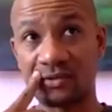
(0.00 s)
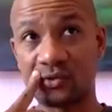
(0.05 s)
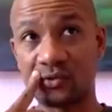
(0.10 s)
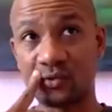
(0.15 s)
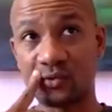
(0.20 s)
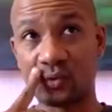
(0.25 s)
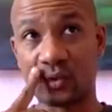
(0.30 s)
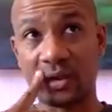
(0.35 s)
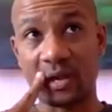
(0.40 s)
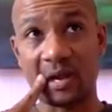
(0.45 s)

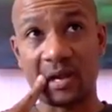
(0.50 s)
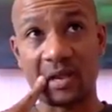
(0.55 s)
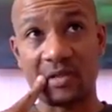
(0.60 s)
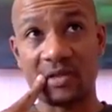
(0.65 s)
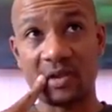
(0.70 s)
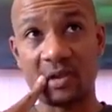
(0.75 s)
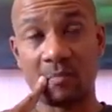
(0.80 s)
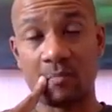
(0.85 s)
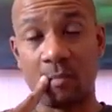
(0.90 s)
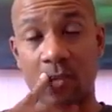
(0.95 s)
true. And I
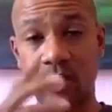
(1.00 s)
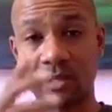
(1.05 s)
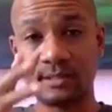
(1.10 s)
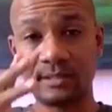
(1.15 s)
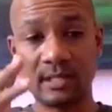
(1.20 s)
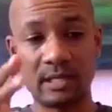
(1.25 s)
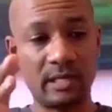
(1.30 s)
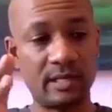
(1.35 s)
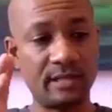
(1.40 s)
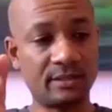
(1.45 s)
think
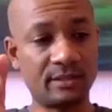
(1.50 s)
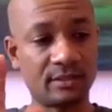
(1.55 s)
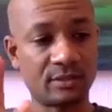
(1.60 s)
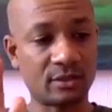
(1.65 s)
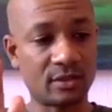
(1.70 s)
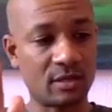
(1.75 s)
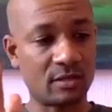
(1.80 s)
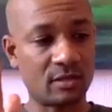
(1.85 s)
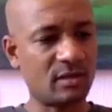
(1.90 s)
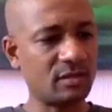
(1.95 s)
multi-let
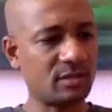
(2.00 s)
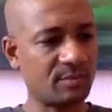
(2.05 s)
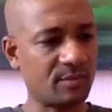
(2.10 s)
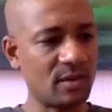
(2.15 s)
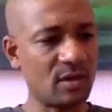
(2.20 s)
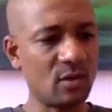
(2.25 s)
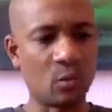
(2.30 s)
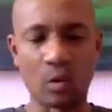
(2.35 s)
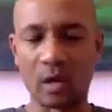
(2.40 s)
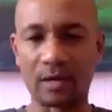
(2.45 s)
it's
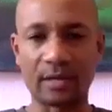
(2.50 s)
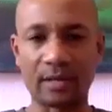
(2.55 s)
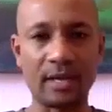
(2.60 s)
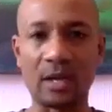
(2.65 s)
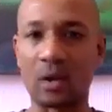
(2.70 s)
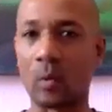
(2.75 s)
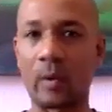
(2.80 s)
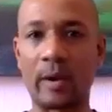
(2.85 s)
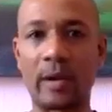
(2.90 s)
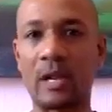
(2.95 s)
been
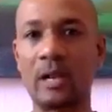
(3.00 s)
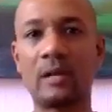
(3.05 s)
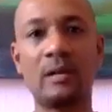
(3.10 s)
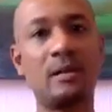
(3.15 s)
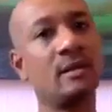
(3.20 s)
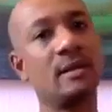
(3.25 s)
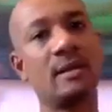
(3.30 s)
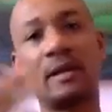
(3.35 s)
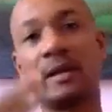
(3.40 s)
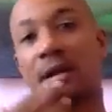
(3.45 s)
working well.
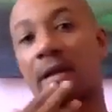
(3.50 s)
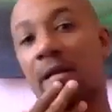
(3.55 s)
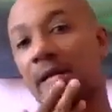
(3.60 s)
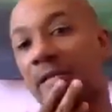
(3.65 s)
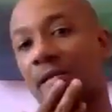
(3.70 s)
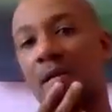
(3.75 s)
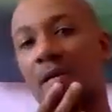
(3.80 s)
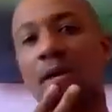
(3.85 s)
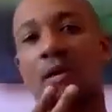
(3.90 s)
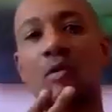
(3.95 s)
And I
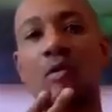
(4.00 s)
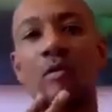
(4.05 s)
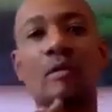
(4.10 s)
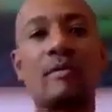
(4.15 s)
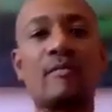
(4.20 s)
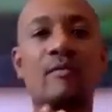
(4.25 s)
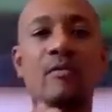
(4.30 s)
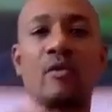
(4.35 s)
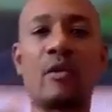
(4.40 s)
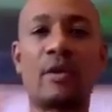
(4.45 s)
think
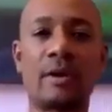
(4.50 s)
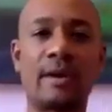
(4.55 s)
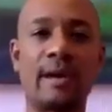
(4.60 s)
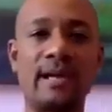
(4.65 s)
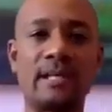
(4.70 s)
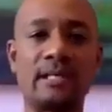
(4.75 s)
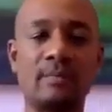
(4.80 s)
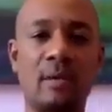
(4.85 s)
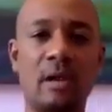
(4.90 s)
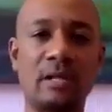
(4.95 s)
if you've got a
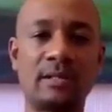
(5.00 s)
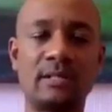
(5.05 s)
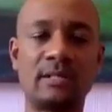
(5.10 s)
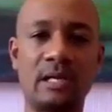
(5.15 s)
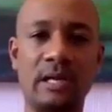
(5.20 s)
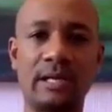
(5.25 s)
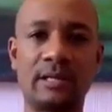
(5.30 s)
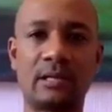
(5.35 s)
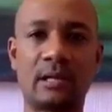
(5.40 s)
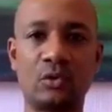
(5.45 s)
nice
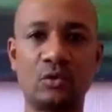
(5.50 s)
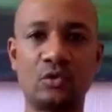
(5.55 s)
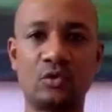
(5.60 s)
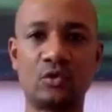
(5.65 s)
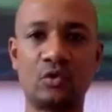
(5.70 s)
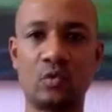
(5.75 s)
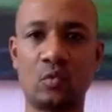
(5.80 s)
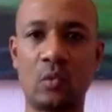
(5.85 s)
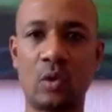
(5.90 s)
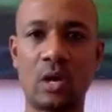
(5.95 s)
multi-let
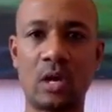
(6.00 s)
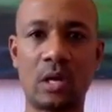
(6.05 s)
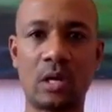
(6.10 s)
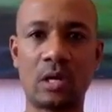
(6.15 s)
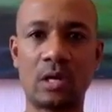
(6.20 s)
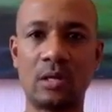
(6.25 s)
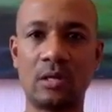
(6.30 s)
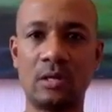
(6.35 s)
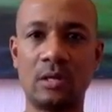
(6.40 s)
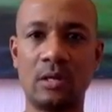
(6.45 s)
close to work
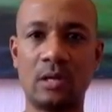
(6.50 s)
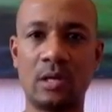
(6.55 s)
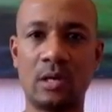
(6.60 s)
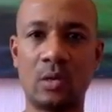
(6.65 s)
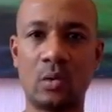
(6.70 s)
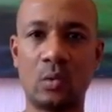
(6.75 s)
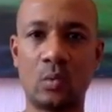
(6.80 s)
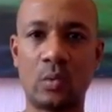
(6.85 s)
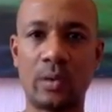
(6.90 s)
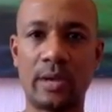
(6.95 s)

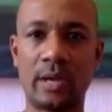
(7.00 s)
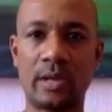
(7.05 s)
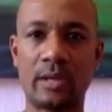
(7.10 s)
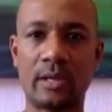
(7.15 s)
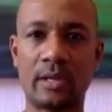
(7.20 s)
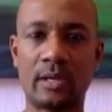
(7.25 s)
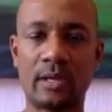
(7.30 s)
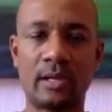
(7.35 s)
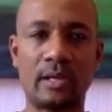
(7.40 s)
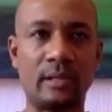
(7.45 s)
where
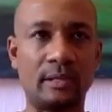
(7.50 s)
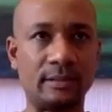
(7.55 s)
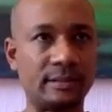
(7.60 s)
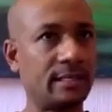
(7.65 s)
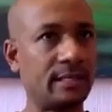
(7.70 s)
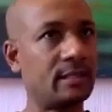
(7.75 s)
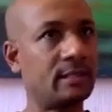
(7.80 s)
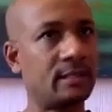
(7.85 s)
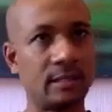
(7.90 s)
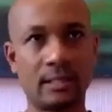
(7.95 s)
they can
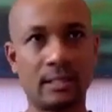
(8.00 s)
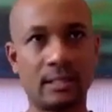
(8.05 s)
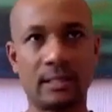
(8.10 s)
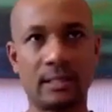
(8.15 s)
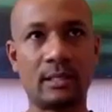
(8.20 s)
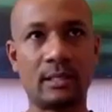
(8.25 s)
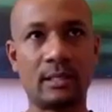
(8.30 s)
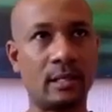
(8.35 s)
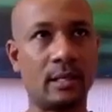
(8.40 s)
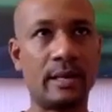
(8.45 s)
rent
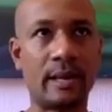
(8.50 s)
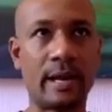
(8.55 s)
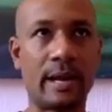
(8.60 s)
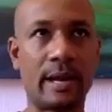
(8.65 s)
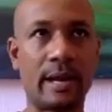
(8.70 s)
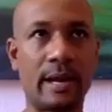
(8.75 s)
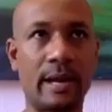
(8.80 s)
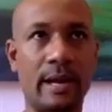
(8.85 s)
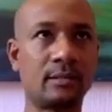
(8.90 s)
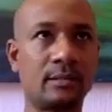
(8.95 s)
a
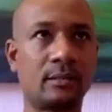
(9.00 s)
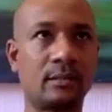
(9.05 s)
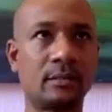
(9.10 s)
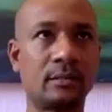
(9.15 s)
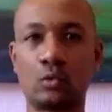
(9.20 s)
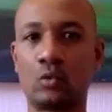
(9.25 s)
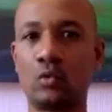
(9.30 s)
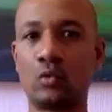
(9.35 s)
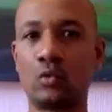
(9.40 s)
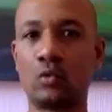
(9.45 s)
nice
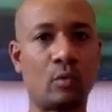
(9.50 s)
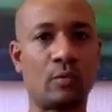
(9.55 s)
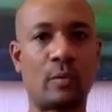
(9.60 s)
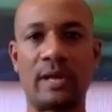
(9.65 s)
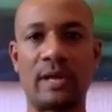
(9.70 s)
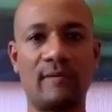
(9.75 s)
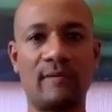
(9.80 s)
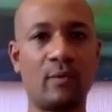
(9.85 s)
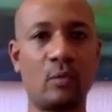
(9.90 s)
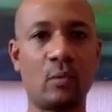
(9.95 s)
room or
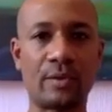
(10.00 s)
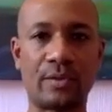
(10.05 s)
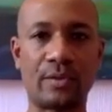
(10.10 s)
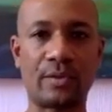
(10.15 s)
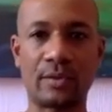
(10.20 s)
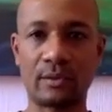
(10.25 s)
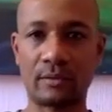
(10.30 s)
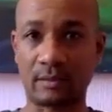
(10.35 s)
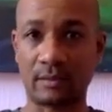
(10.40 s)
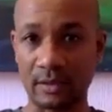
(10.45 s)
whatever with,
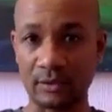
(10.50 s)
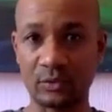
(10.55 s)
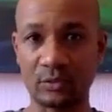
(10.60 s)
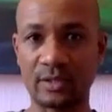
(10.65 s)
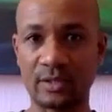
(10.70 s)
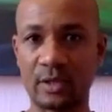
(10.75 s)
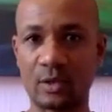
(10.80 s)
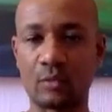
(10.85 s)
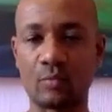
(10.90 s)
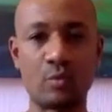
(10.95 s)
as you say,
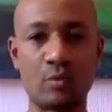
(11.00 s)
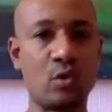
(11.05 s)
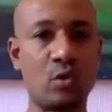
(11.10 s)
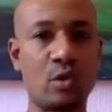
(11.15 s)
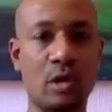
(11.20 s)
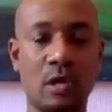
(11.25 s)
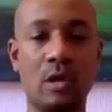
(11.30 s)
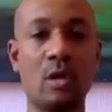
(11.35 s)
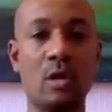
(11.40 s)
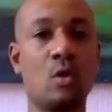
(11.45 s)

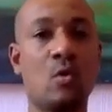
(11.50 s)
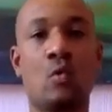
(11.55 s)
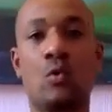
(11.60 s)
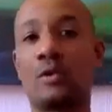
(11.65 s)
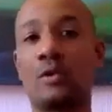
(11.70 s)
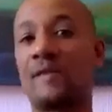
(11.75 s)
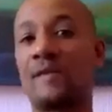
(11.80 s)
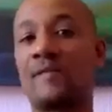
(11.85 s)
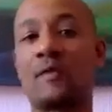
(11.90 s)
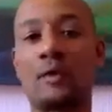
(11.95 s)
communal, or
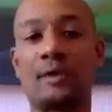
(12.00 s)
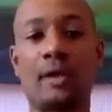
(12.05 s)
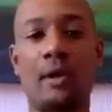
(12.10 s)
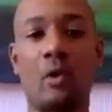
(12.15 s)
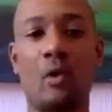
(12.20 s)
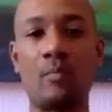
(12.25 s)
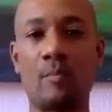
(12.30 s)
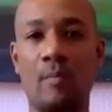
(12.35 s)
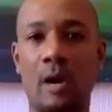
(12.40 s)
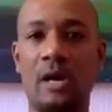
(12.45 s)
they've got their
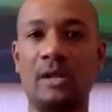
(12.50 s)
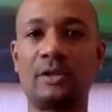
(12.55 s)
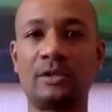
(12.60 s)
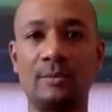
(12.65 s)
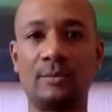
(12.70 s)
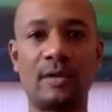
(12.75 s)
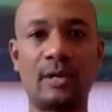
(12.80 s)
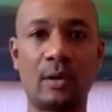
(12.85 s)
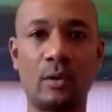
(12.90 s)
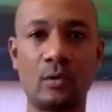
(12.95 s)
own
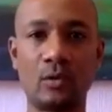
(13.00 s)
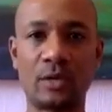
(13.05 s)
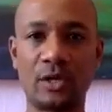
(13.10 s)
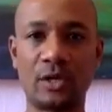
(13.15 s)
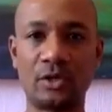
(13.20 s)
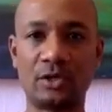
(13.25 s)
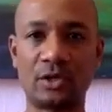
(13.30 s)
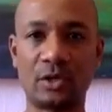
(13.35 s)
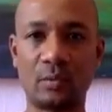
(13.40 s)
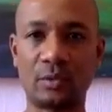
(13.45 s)
bathroom and their own
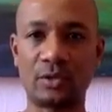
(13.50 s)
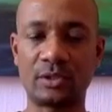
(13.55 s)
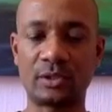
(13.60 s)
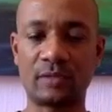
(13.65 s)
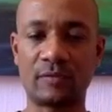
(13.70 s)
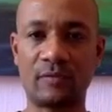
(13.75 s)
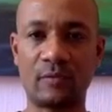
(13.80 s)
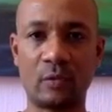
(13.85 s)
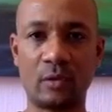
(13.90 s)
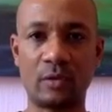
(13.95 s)
kitchen, which is
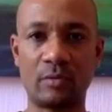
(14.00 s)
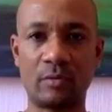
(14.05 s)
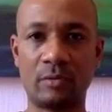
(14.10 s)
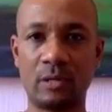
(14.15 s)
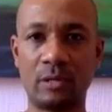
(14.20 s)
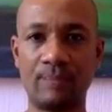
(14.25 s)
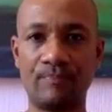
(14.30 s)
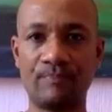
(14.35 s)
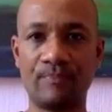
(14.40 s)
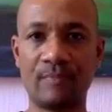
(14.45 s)

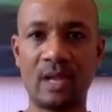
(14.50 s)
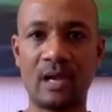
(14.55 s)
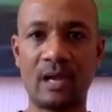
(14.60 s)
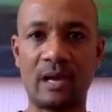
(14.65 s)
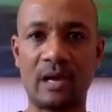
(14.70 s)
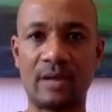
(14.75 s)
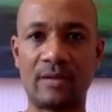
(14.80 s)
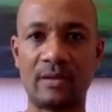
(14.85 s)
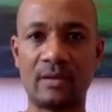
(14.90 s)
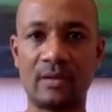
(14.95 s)
affordable,
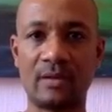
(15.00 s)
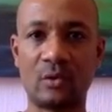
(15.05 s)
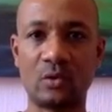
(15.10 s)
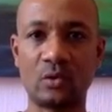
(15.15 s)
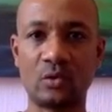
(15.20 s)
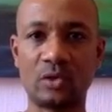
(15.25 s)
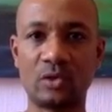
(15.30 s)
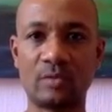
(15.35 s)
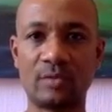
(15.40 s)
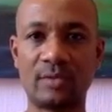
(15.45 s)
I think those
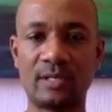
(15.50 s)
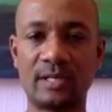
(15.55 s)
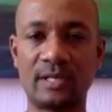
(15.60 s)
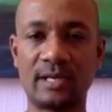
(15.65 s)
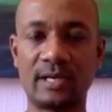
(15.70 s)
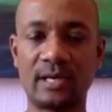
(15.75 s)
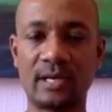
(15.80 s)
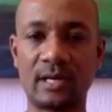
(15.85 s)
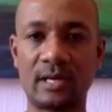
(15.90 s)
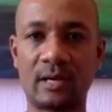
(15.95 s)
ones will be
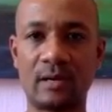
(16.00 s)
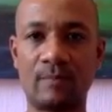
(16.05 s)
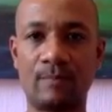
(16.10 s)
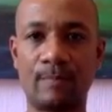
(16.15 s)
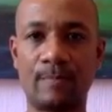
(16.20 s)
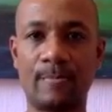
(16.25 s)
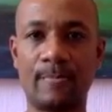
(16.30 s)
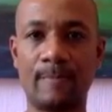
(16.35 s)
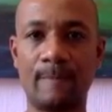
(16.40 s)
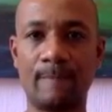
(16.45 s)
taken now.
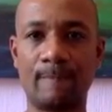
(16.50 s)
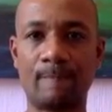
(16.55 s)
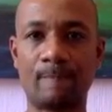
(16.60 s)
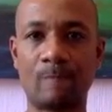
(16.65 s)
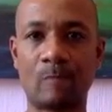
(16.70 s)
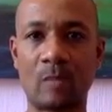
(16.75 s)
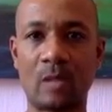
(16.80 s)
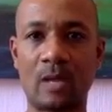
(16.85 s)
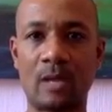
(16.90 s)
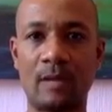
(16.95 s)

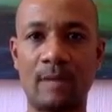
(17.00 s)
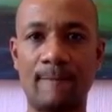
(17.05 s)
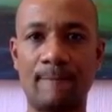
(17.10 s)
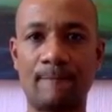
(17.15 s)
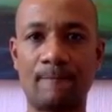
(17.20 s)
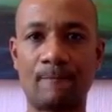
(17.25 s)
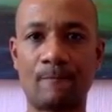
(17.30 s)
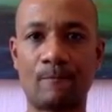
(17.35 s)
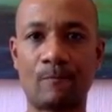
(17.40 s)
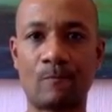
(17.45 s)
Yeah?
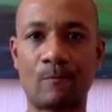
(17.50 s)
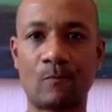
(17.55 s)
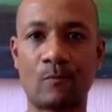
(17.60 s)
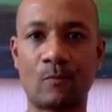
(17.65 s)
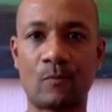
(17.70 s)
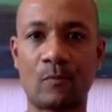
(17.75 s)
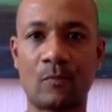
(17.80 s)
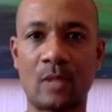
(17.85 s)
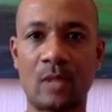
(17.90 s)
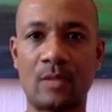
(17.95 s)

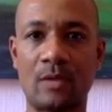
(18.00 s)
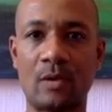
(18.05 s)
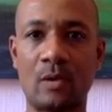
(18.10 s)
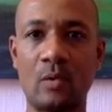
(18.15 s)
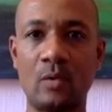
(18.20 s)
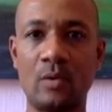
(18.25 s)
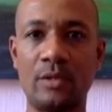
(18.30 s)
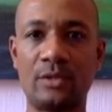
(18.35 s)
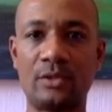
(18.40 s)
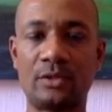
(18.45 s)
The
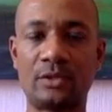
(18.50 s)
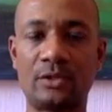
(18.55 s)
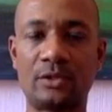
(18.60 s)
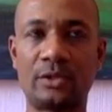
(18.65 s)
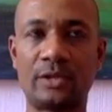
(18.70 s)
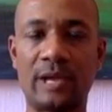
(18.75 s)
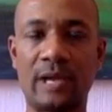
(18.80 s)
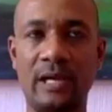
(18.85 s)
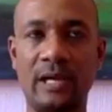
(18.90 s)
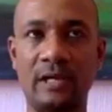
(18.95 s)
only
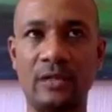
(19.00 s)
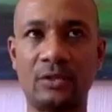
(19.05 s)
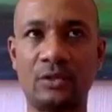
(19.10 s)
challenge,